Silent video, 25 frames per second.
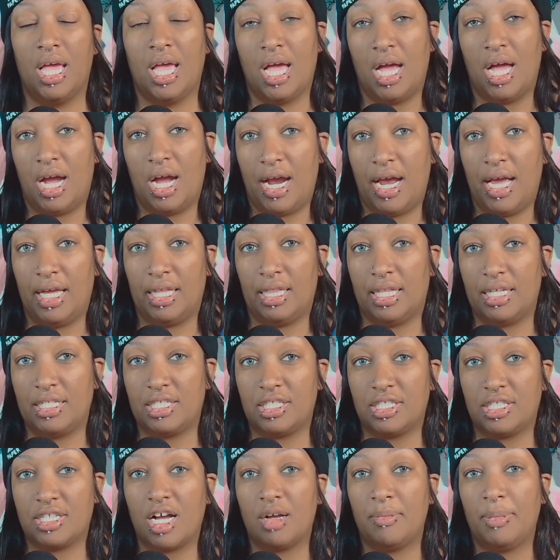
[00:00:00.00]
All right,
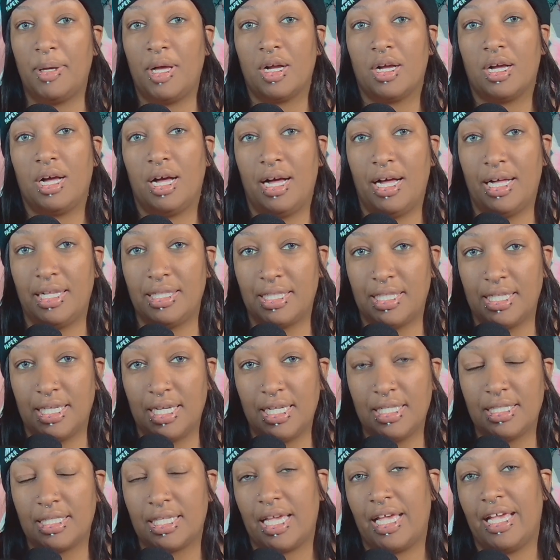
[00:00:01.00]
let's talk about
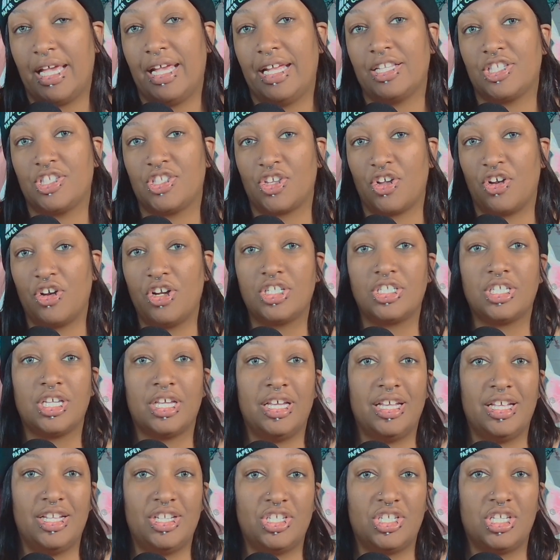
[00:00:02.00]
content and search
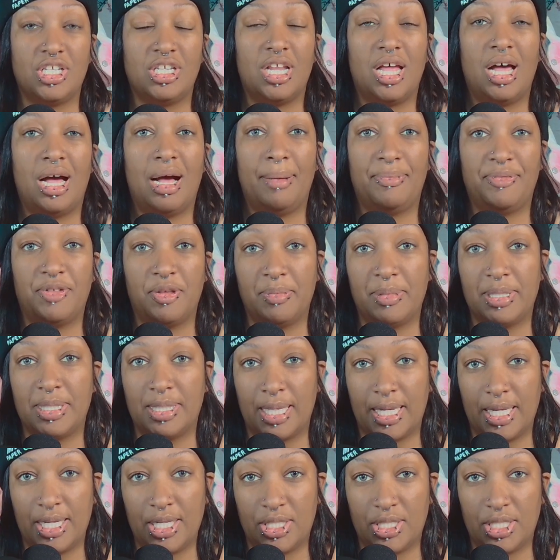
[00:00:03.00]
engine
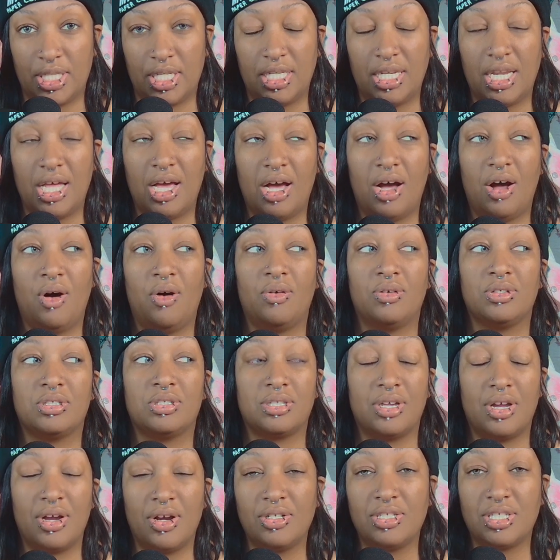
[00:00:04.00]
optimization. Now,
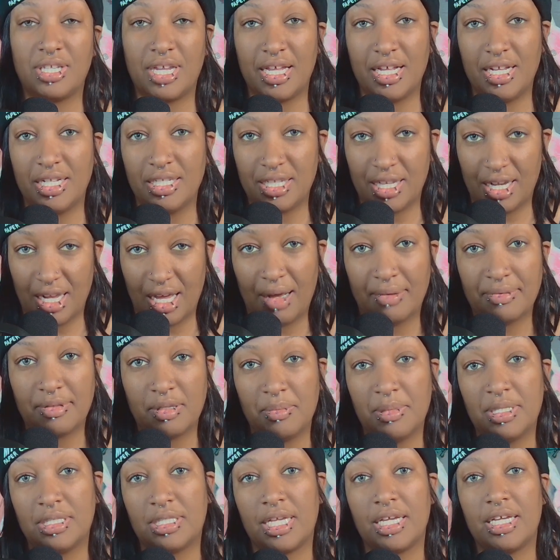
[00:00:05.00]
search engine
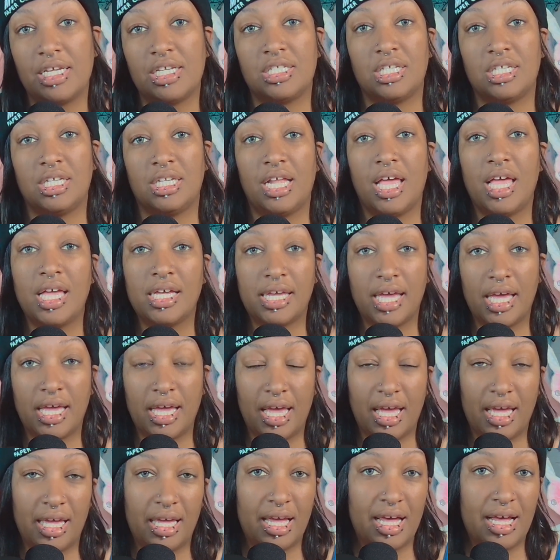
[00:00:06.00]
optimization,
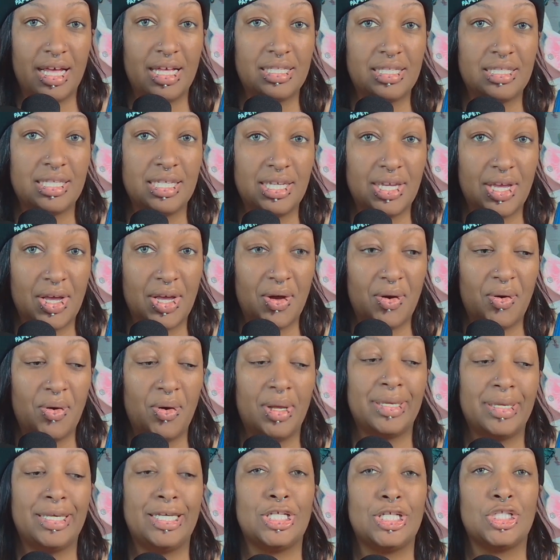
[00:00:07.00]
aka
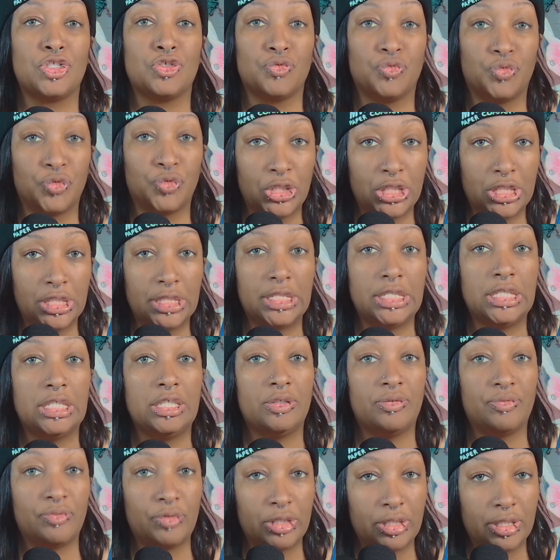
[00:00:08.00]
SEO, gets
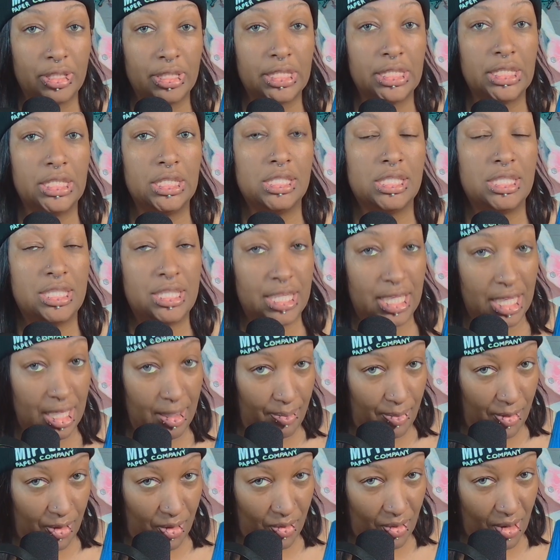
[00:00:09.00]
really, really
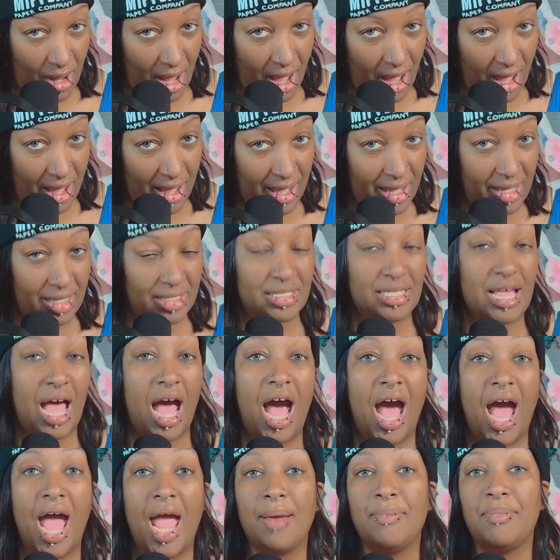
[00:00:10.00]
deep, you guys.
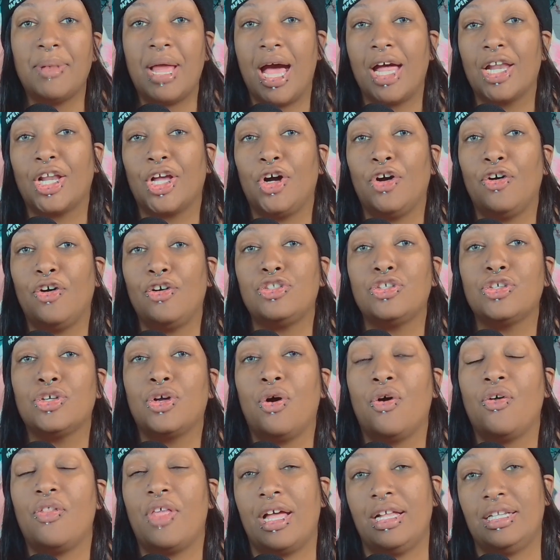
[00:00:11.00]
I'm not going to
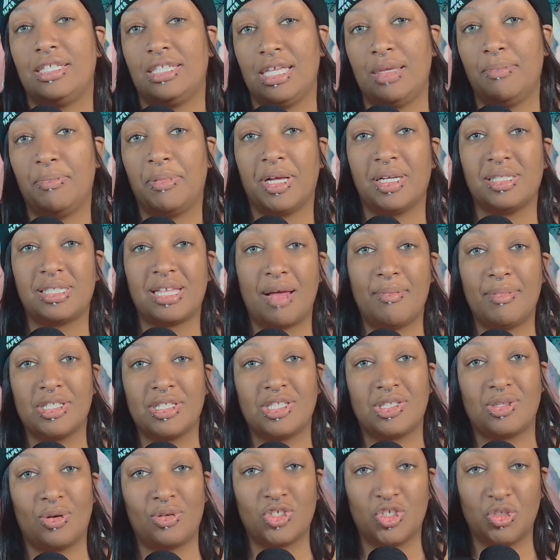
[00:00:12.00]
go that deep because I'm a
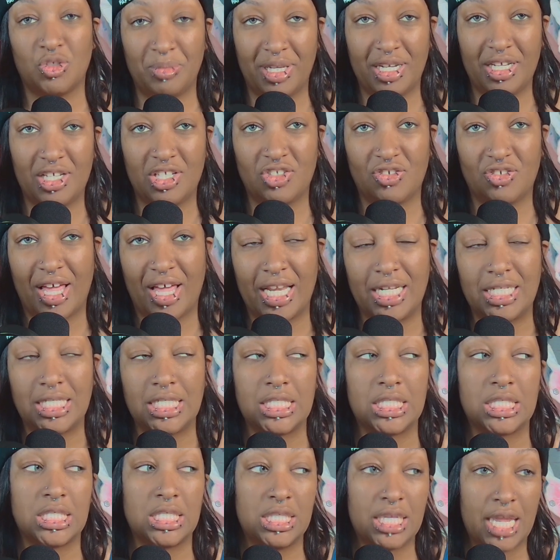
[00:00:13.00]
social media
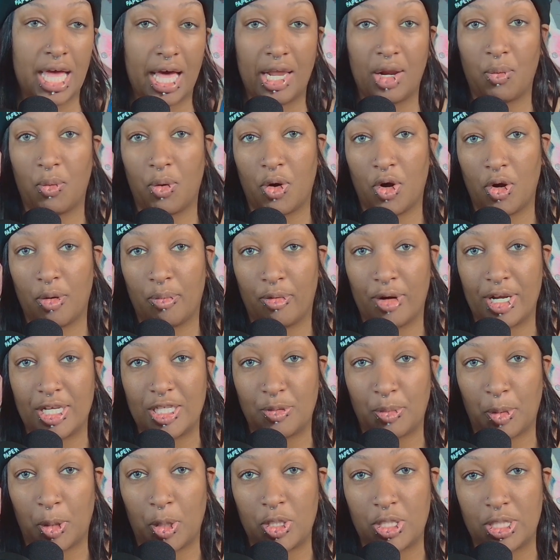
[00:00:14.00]
strategist and not a
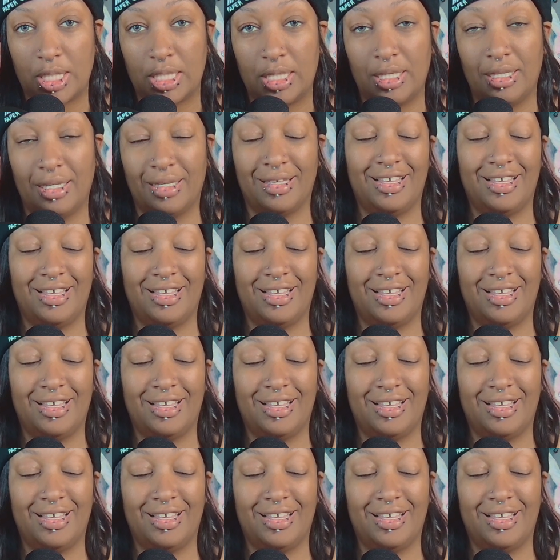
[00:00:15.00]
WordPress person.